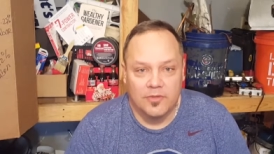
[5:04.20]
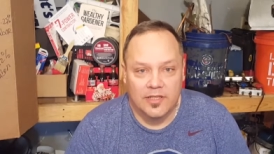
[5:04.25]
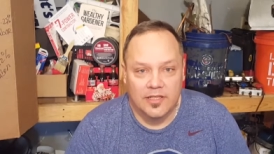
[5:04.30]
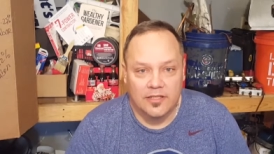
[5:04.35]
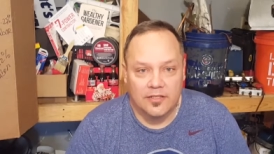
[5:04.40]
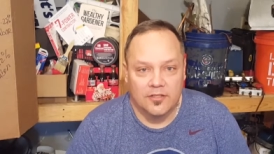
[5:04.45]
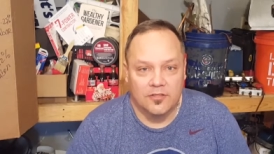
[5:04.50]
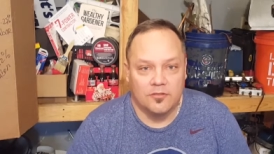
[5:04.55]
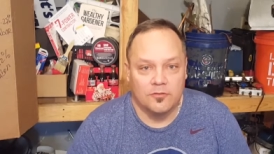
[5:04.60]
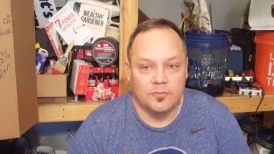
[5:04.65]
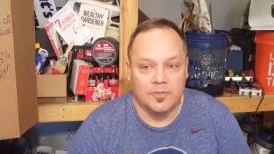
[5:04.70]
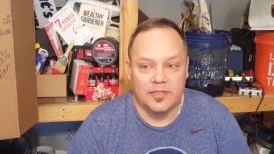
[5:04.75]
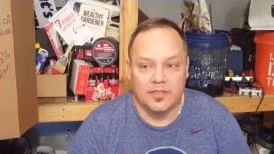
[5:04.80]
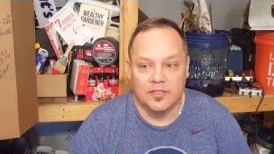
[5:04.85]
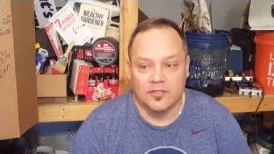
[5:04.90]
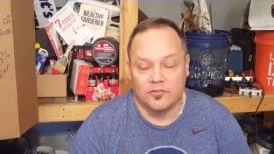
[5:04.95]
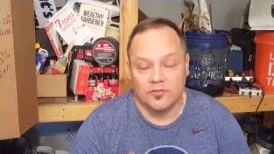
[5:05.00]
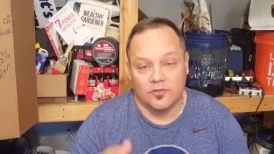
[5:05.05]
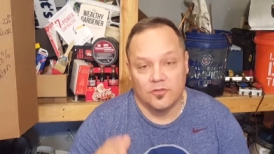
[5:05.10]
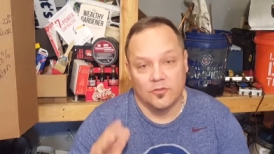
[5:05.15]
we can do
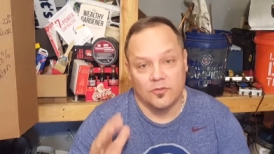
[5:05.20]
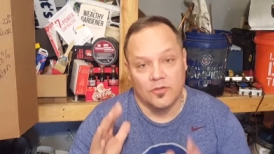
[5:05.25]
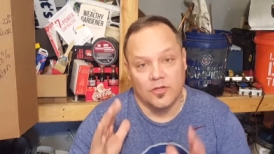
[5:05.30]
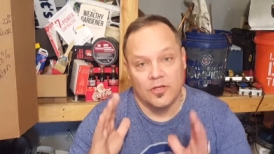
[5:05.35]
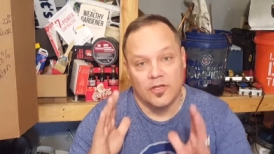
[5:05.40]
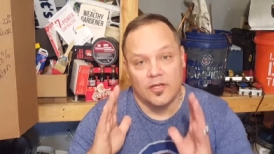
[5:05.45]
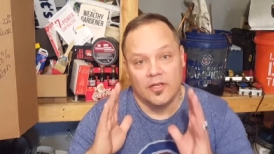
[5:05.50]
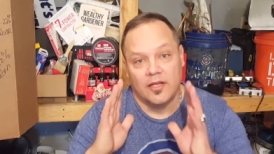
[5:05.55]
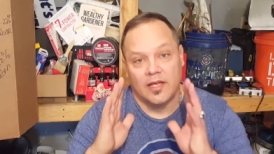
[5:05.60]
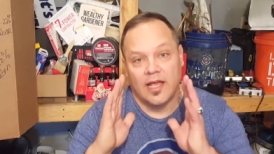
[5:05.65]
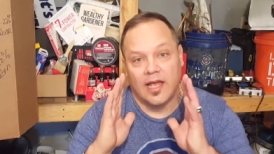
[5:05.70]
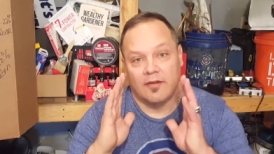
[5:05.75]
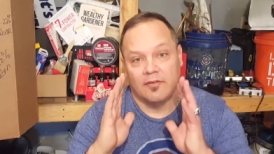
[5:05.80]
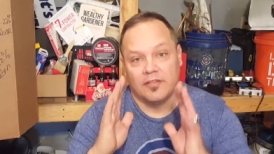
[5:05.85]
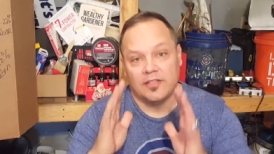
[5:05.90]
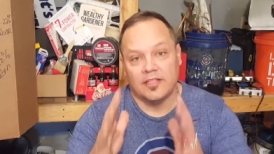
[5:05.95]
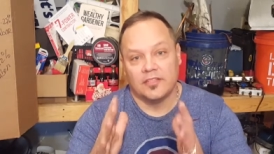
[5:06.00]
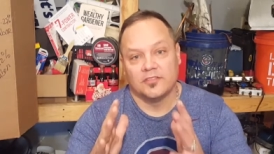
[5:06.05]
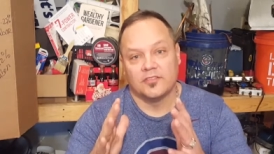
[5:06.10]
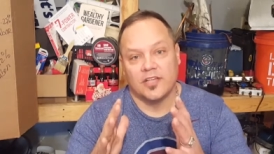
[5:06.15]
because
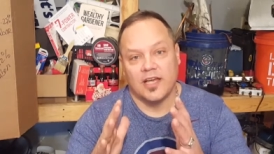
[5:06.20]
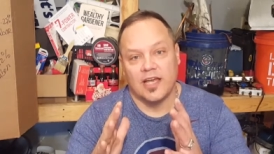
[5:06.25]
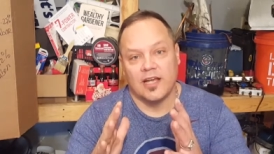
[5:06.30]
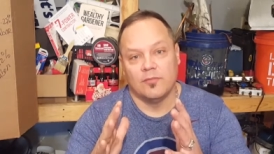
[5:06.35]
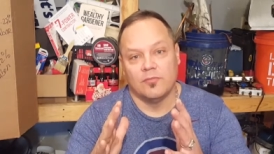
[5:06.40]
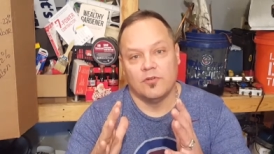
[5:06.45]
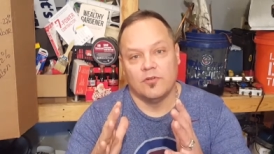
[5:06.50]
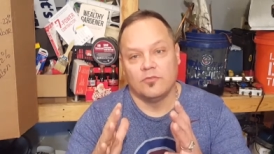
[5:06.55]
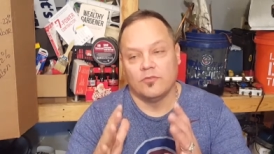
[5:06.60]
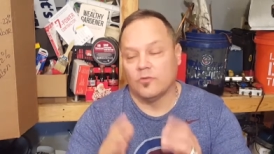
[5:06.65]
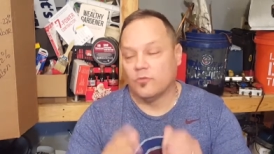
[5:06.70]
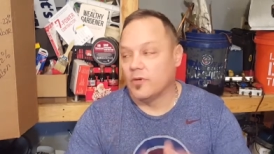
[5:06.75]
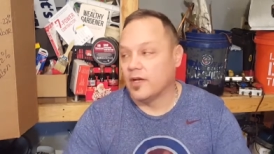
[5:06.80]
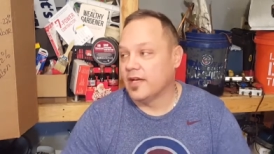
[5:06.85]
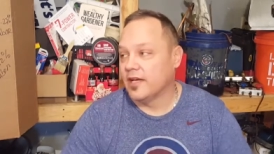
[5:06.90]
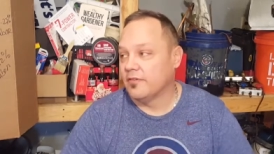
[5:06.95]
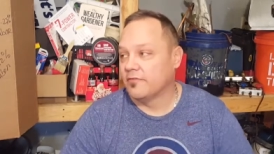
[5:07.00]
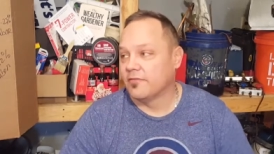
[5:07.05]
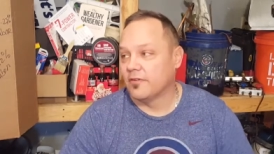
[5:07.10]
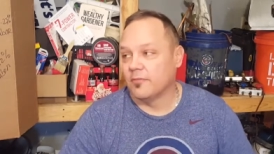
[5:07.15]
everything's kind of moved
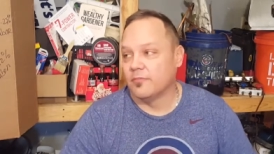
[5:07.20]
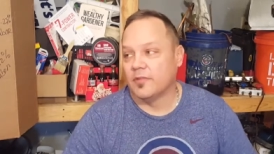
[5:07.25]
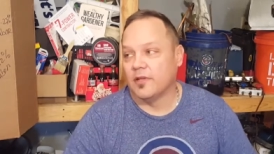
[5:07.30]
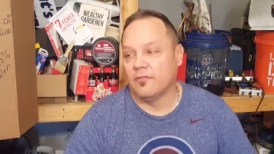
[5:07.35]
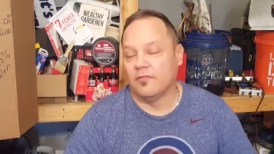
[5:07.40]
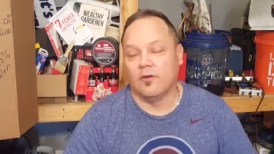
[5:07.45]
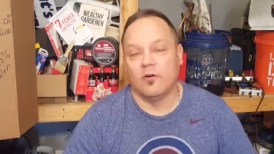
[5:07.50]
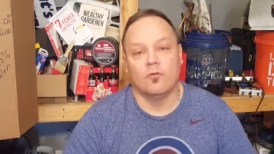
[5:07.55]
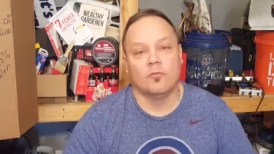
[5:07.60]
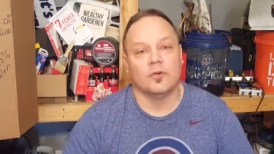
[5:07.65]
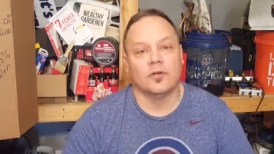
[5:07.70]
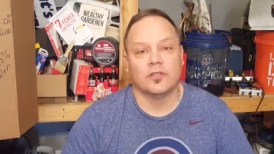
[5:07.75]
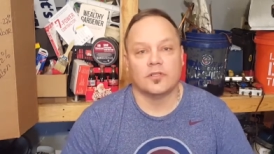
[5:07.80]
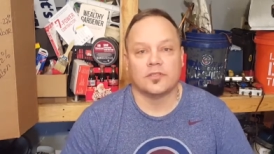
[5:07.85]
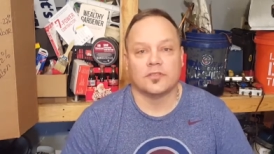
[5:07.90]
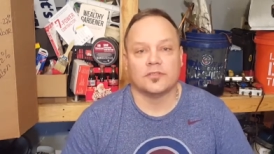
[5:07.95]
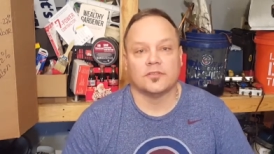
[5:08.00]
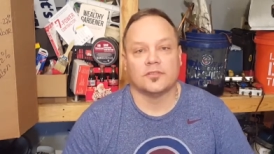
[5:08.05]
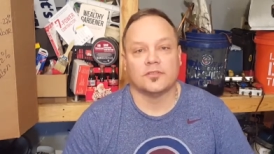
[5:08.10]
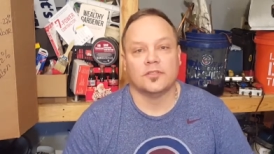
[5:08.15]
away from the phone
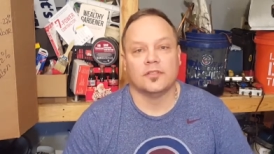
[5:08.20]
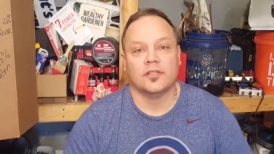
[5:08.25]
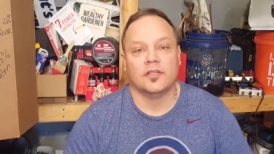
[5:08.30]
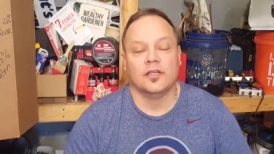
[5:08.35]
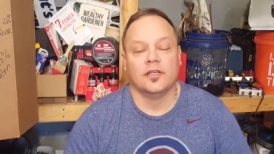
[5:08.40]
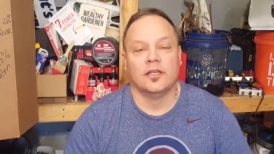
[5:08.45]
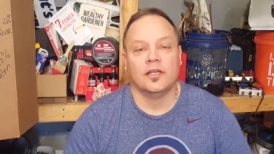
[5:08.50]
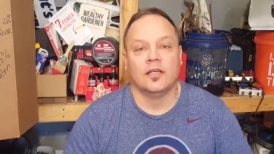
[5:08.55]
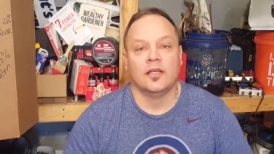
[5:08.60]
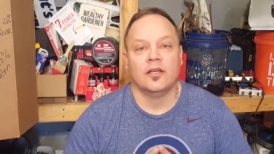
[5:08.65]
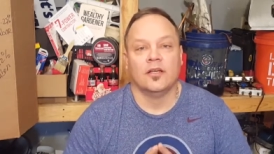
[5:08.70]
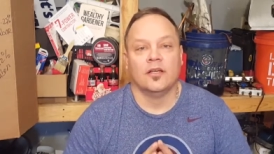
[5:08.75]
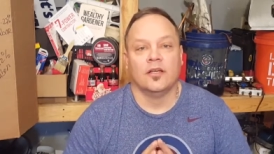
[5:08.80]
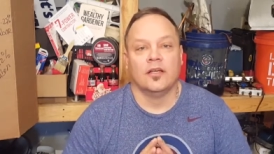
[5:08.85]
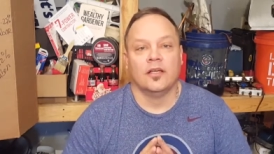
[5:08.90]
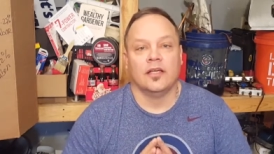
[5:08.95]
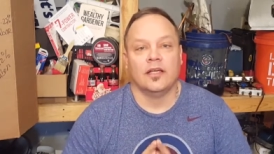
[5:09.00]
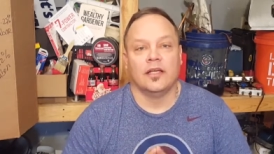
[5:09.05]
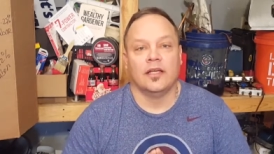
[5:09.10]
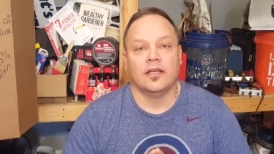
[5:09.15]
books
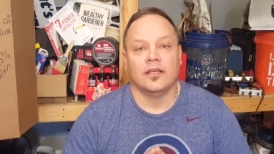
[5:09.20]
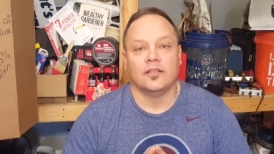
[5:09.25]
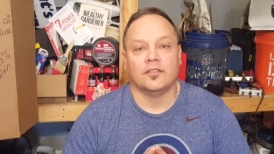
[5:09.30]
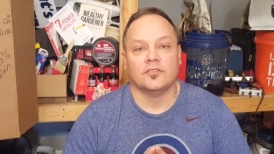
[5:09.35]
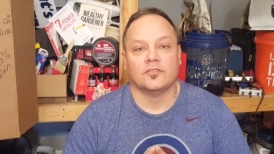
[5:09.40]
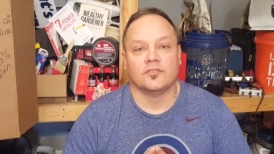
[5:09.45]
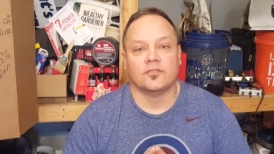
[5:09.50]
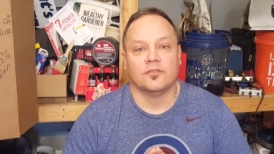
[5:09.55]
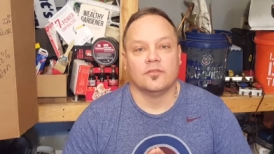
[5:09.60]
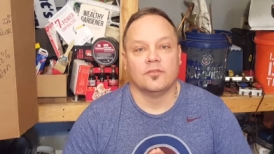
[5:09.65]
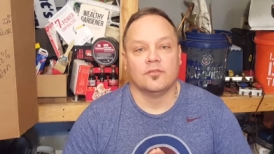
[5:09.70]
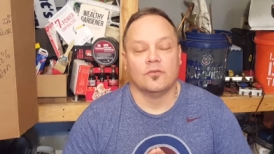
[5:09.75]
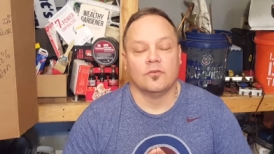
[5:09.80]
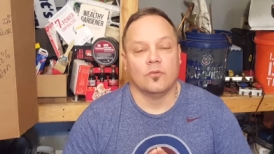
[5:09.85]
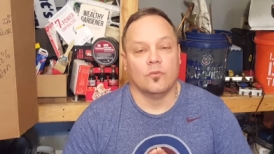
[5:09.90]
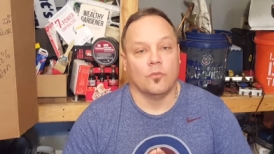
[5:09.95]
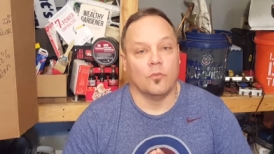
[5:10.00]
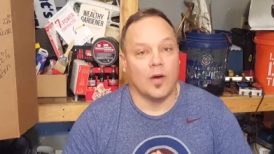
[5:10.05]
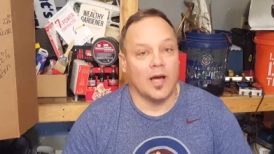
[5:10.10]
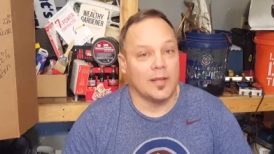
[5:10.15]
is
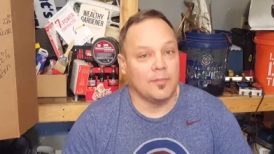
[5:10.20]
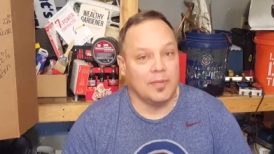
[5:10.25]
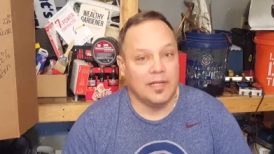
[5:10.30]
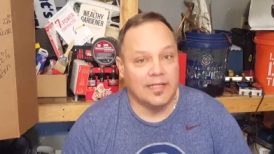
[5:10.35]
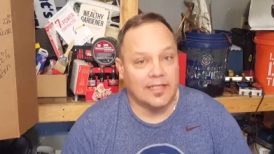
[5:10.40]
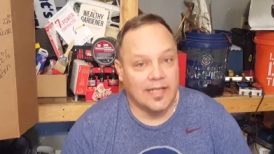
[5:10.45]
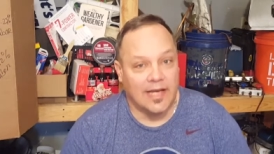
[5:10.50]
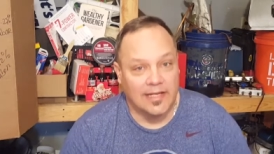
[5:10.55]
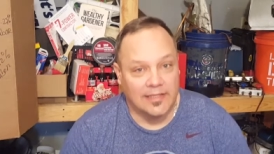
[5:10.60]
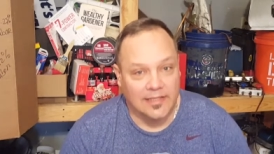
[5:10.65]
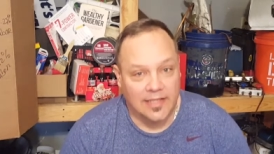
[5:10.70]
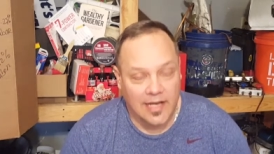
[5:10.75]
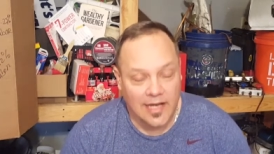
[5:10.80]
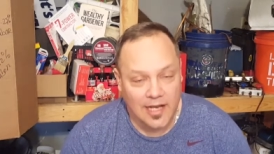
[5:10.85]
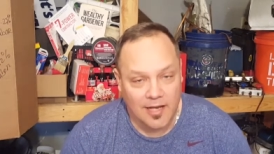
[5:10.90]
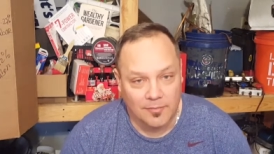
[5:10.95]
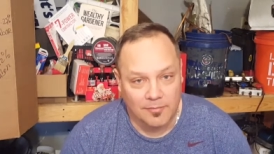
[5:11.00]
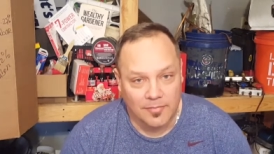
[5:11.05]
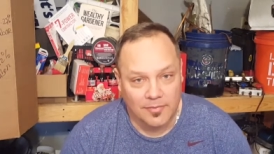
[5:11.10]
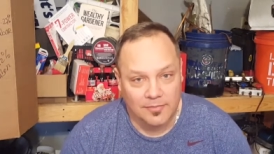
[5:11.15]

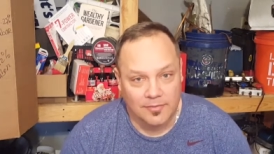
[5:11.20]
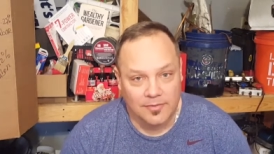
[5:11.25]
yp.com.